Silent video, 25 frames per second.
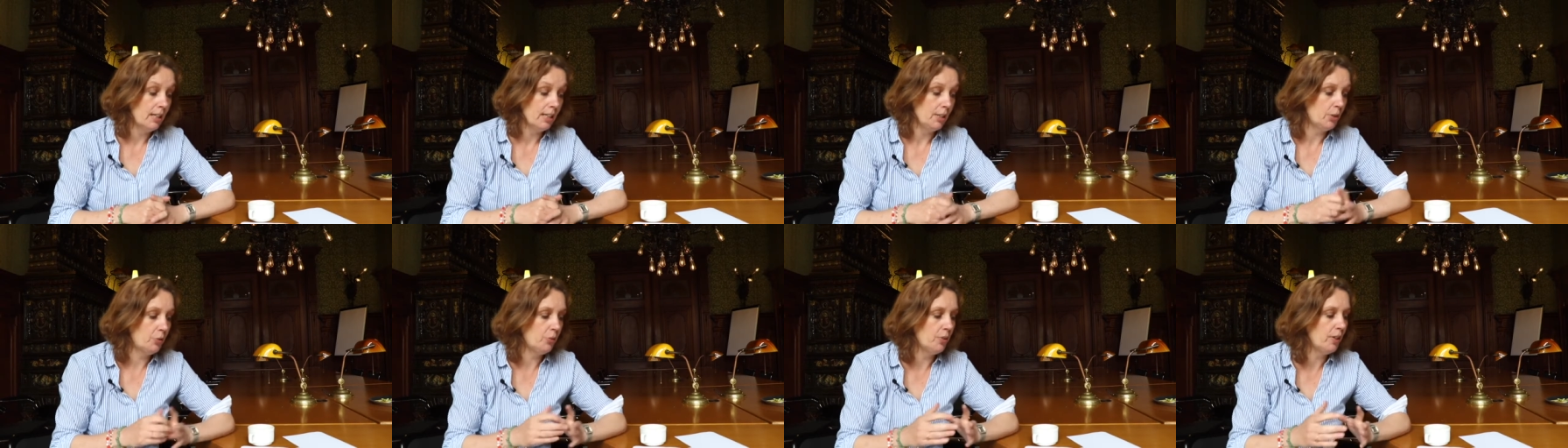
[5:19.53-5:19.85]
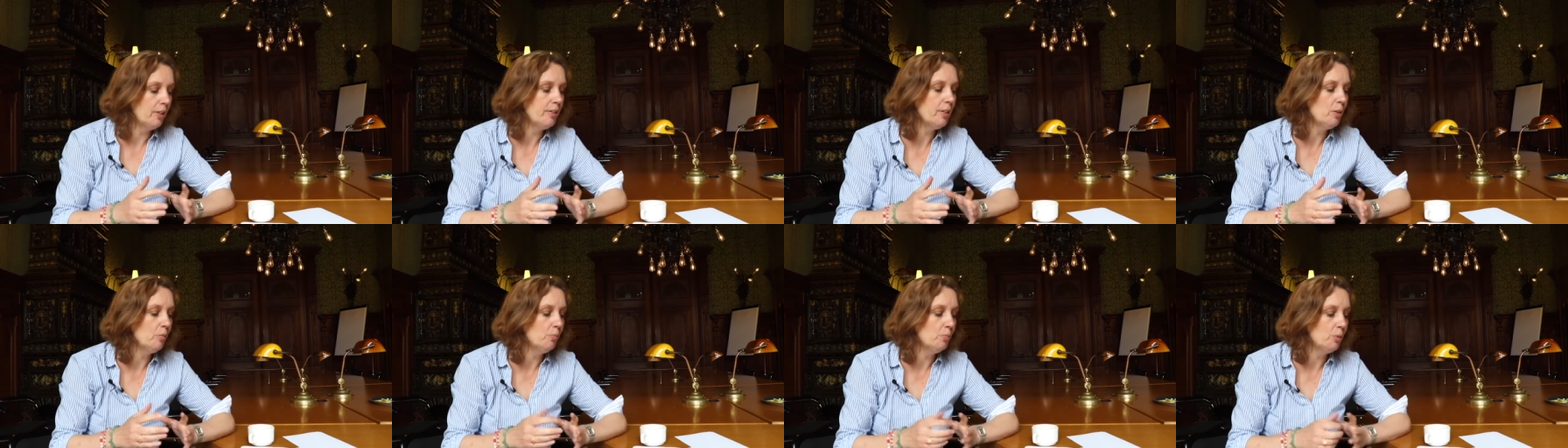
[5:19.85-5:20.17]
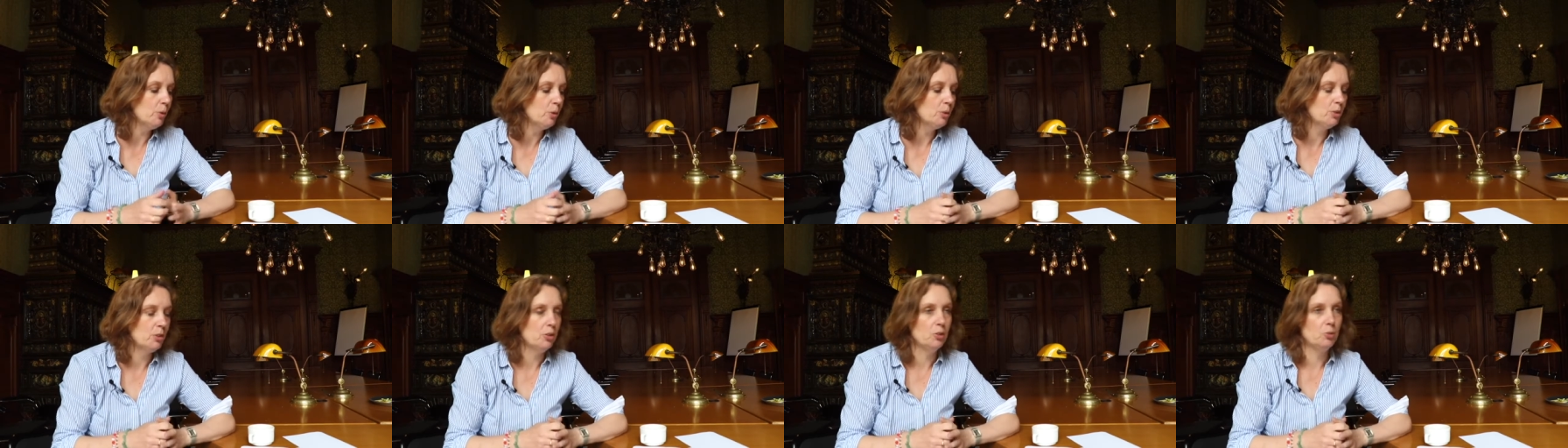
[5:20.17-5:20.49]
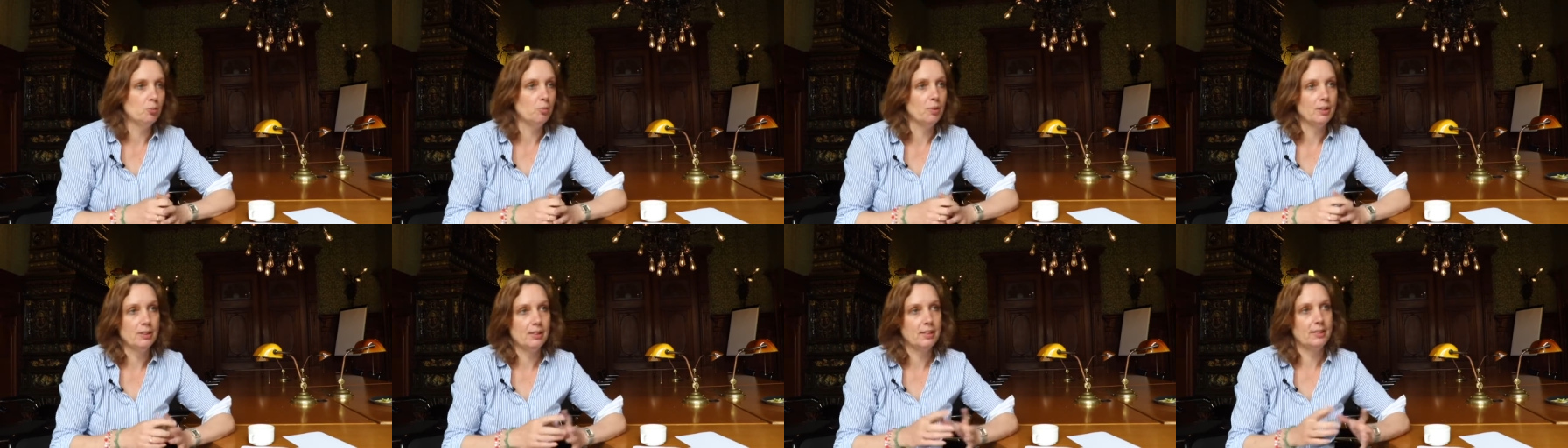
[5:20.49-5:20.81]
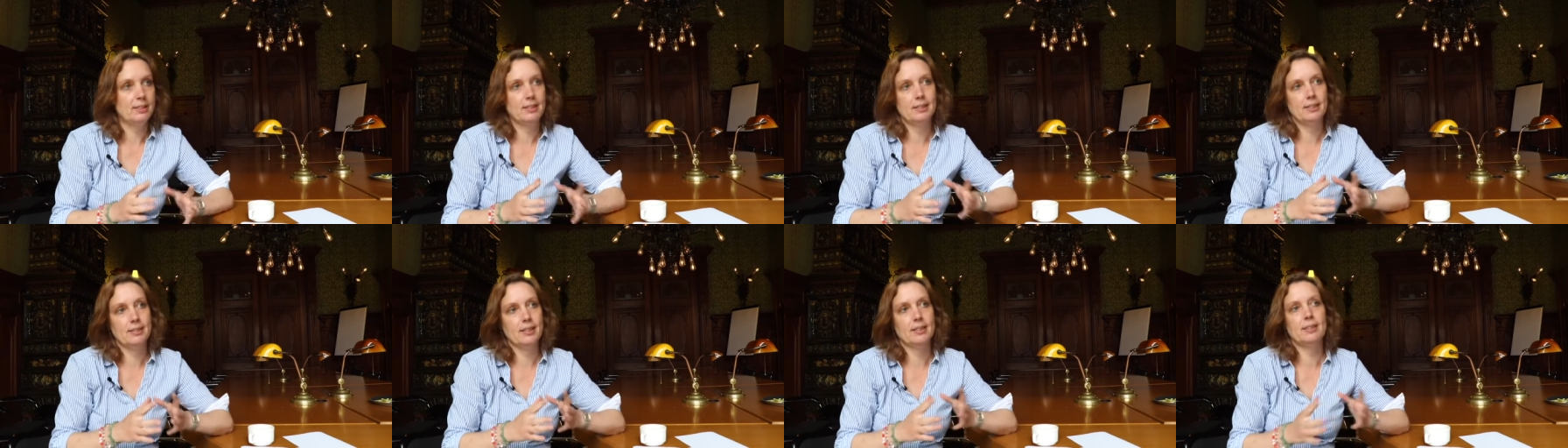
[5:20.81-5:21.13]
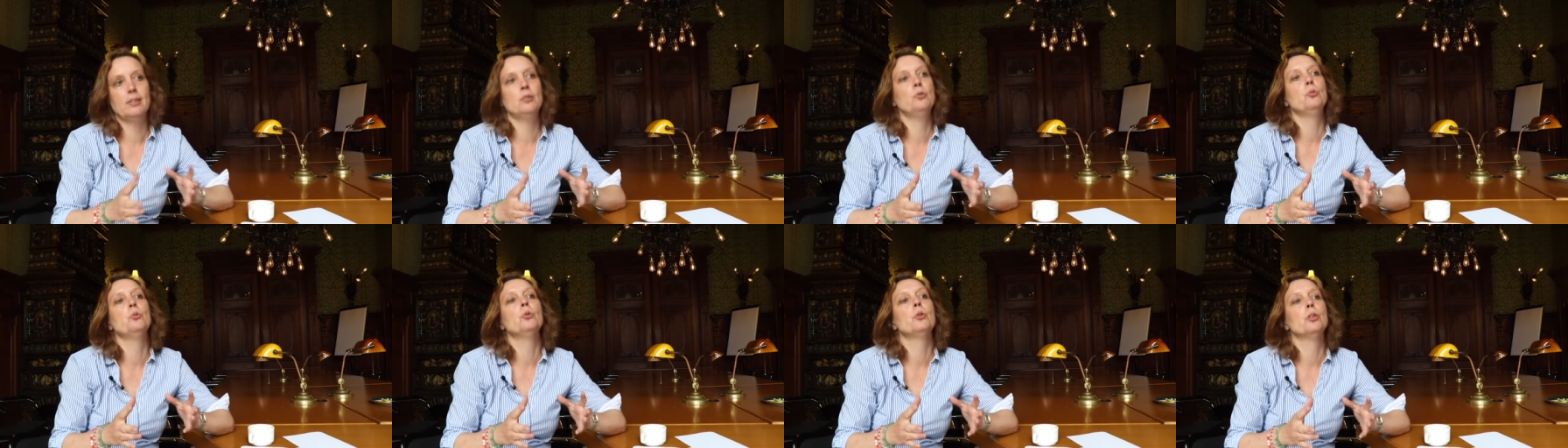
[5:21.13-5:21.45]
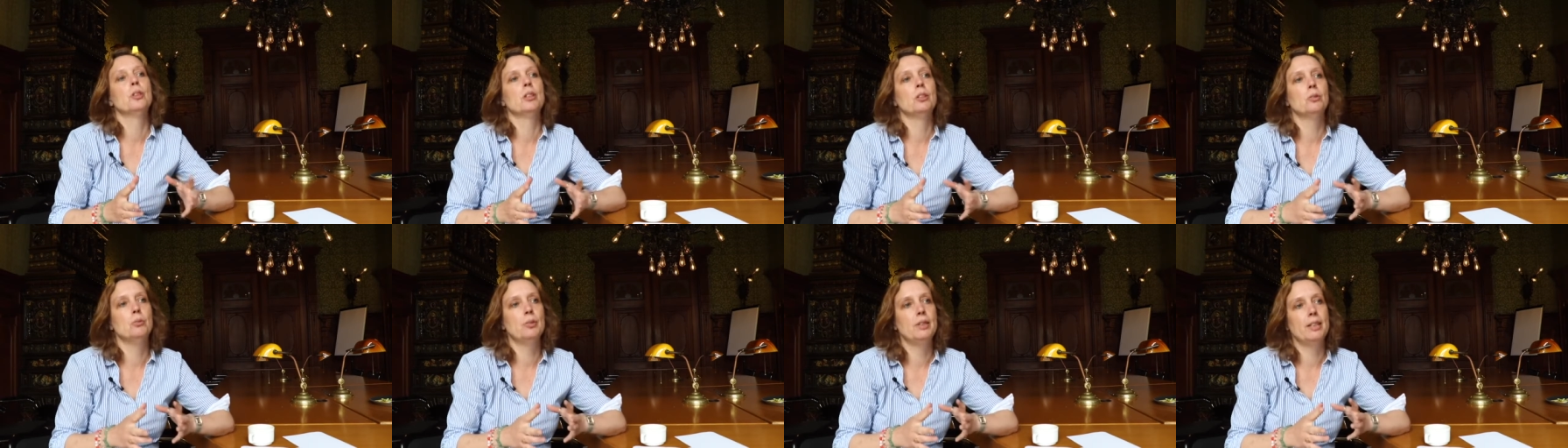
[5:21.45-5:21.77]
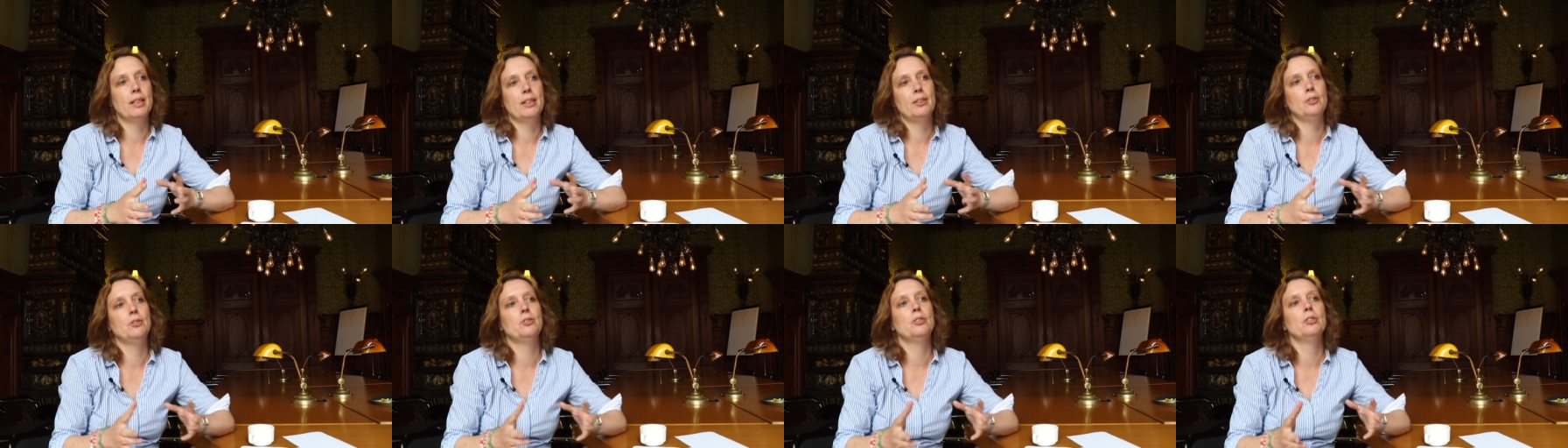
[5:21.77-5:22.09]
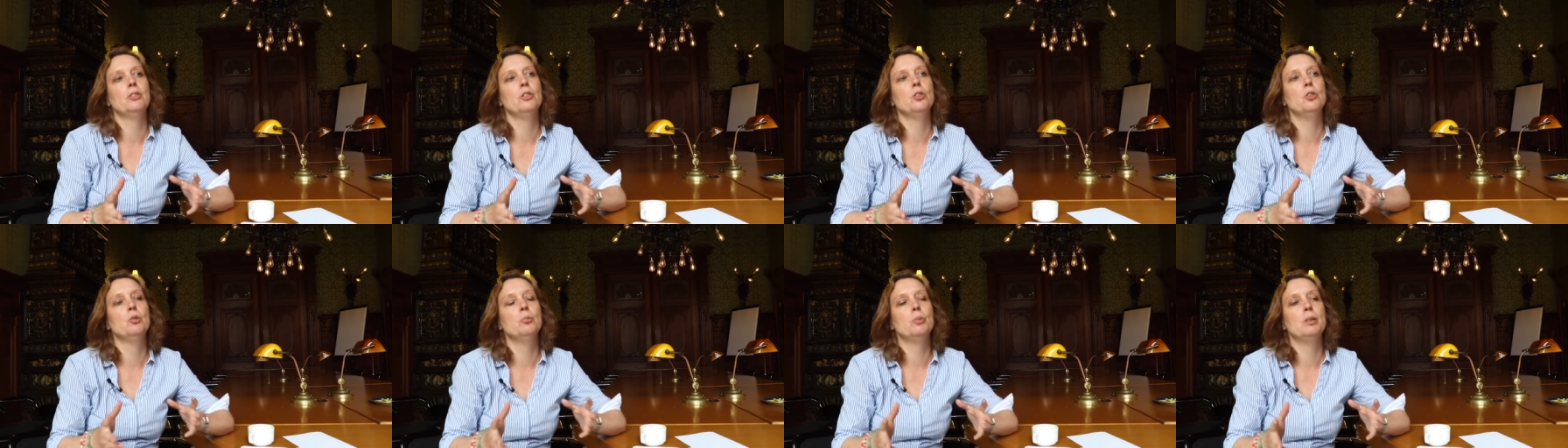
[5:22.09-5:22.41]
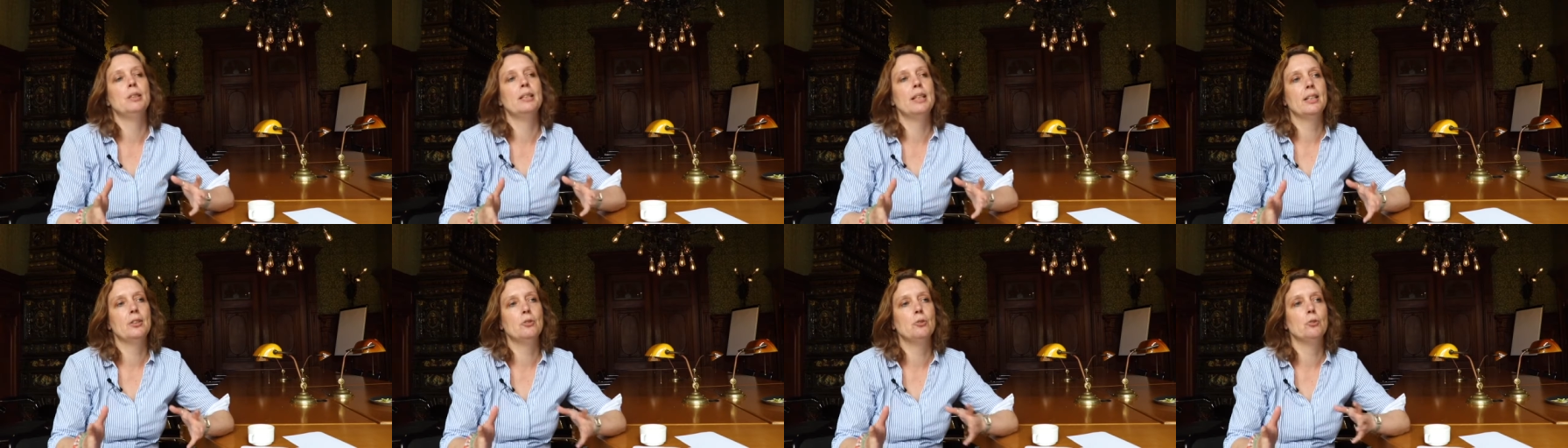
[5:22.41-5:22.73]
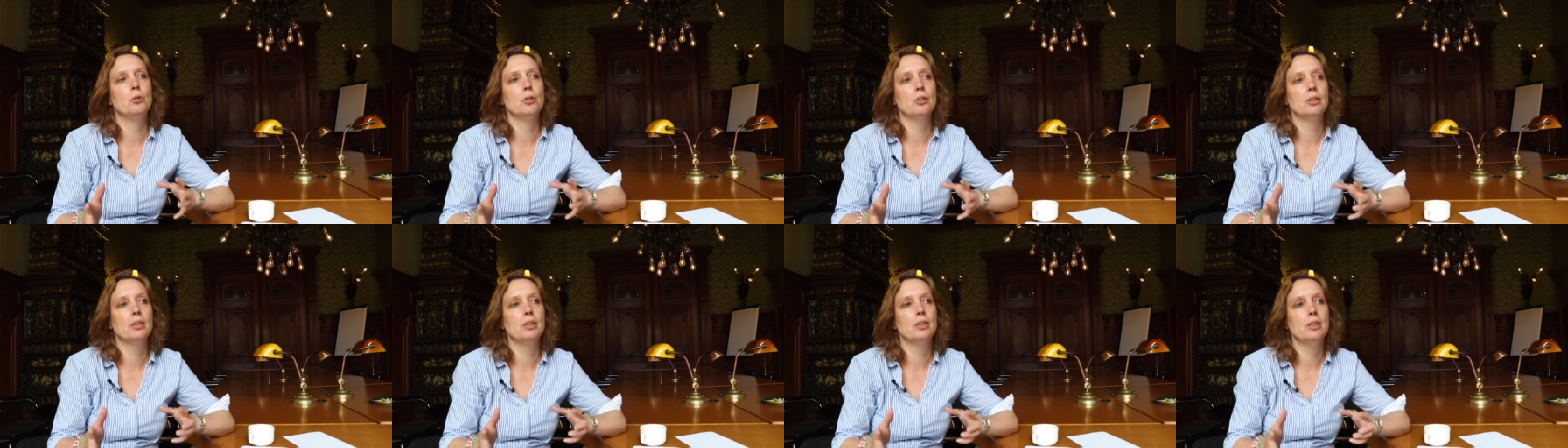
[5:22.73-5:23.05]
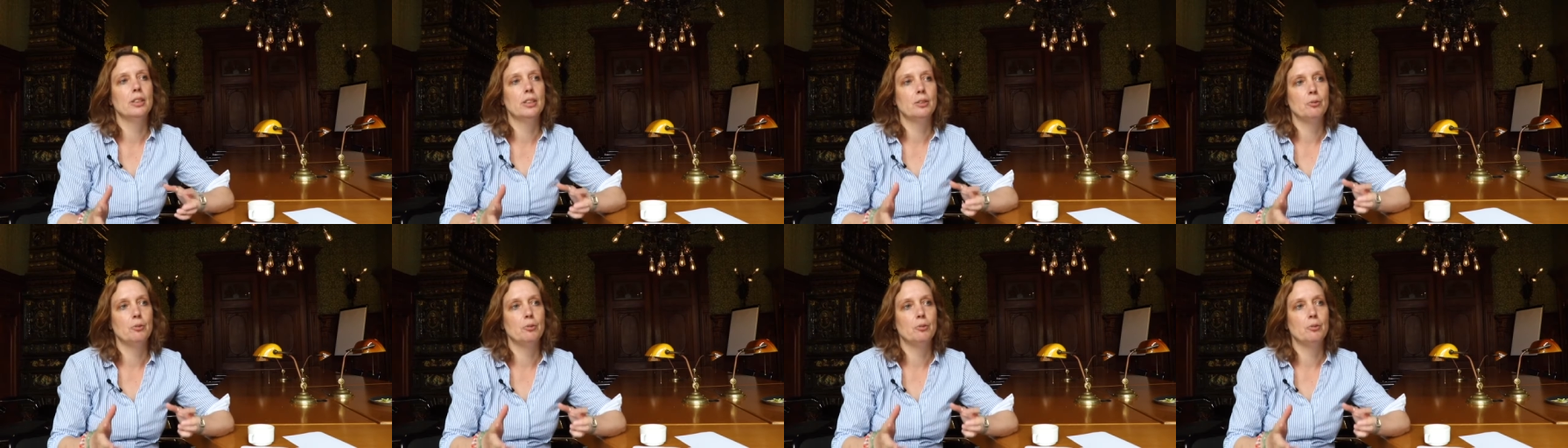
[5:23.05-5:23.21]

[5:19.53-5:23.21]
is very important, but it doesn't work without the human network.